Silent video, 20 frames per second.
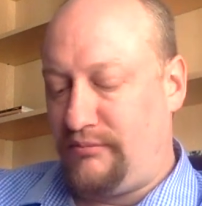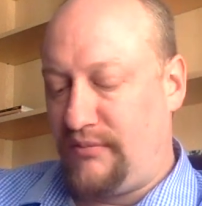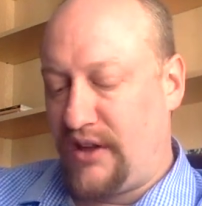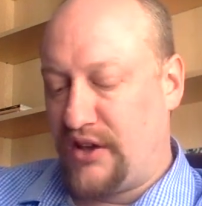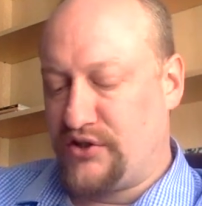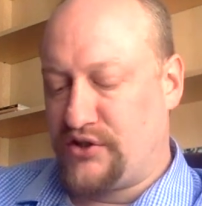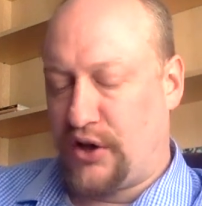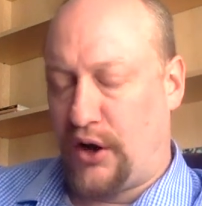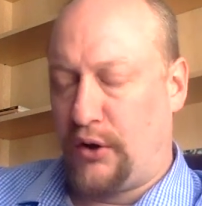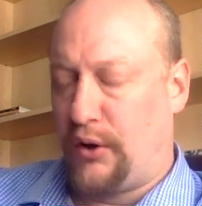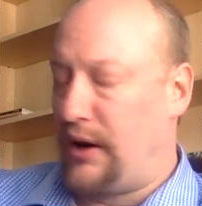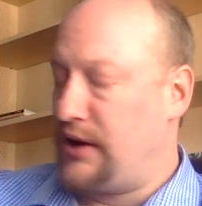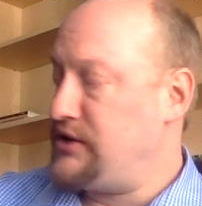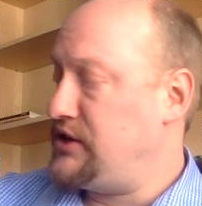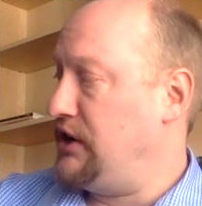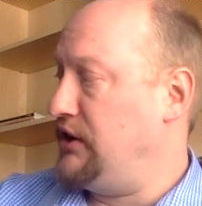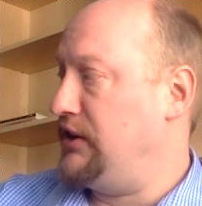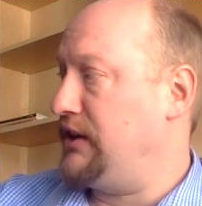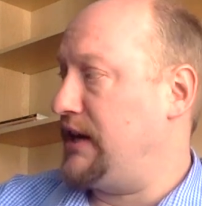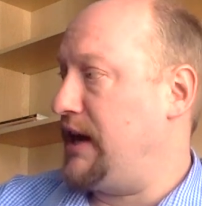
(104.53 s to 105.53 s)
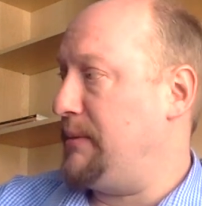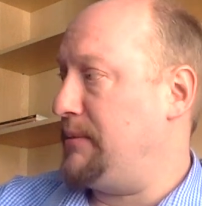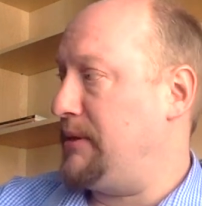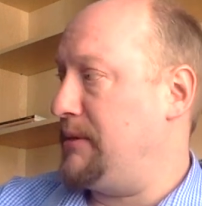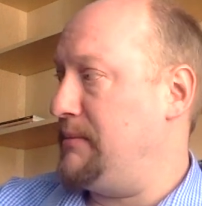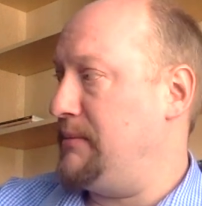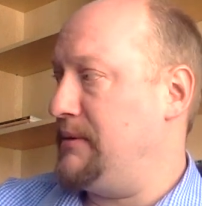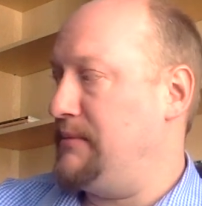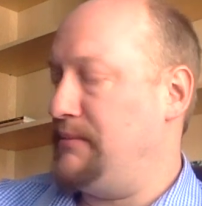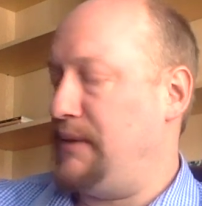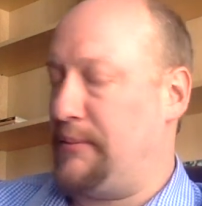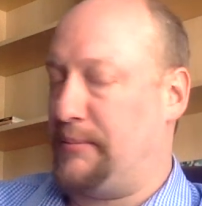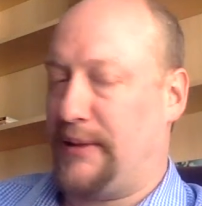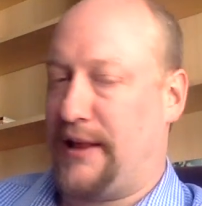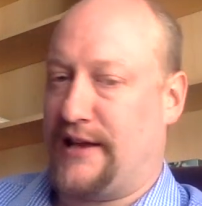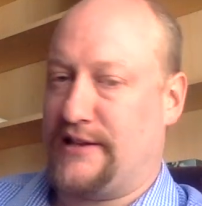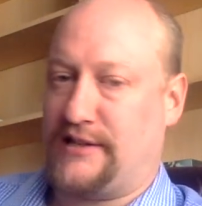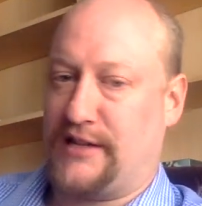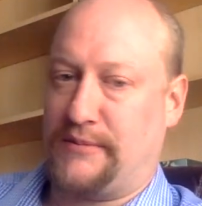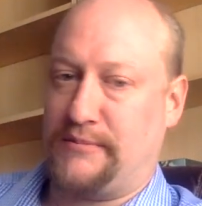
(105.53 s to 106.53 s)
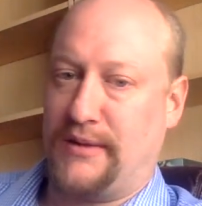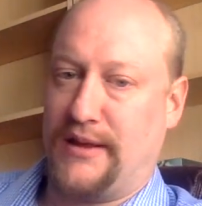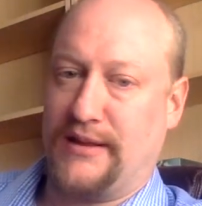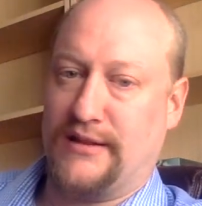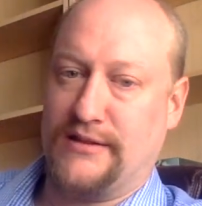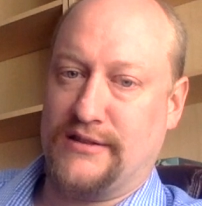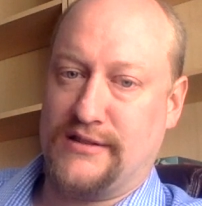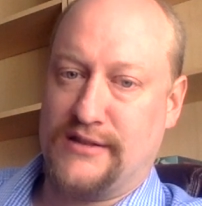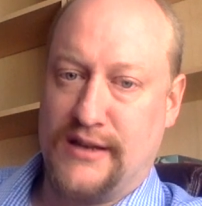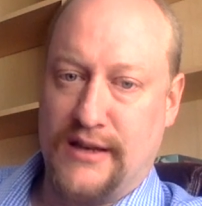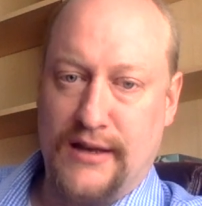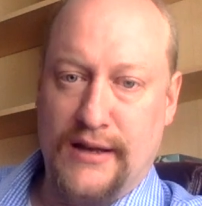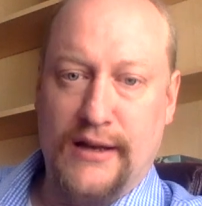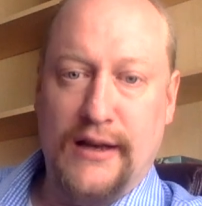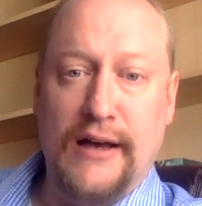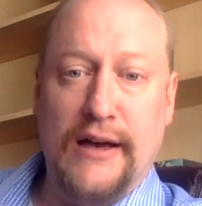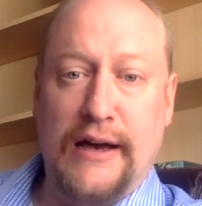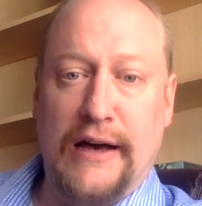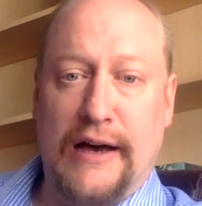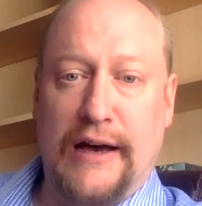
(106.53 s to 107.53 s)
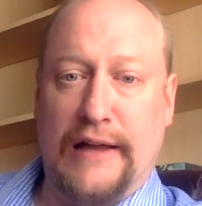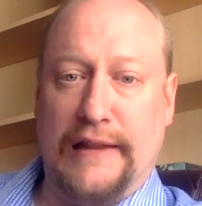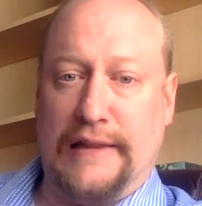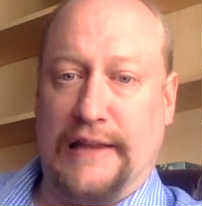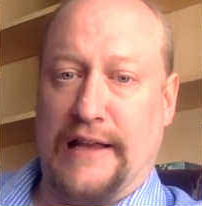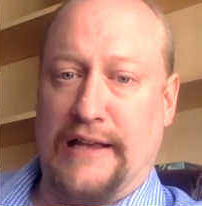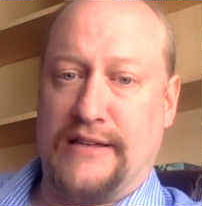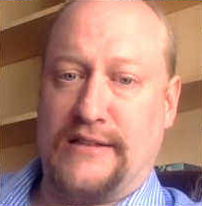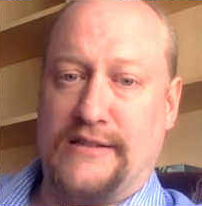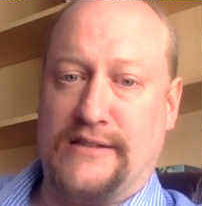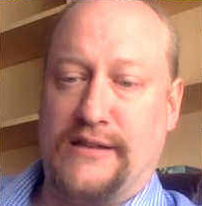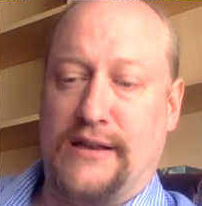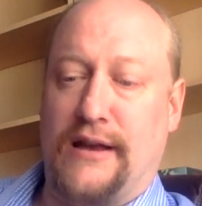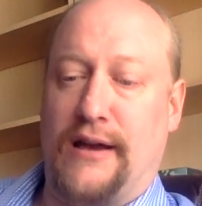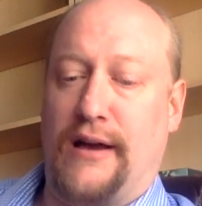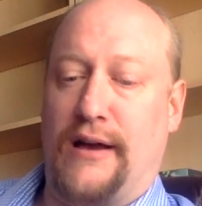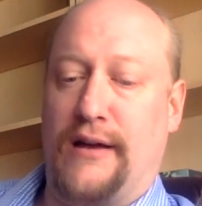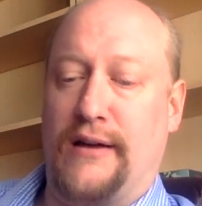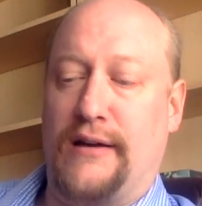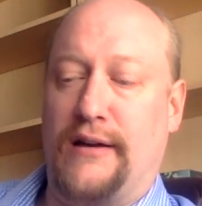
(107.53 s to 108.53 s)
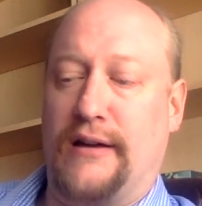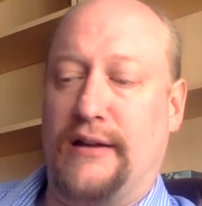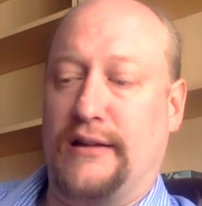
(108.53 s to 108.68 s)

So I generally keep them in my plastic bins unless I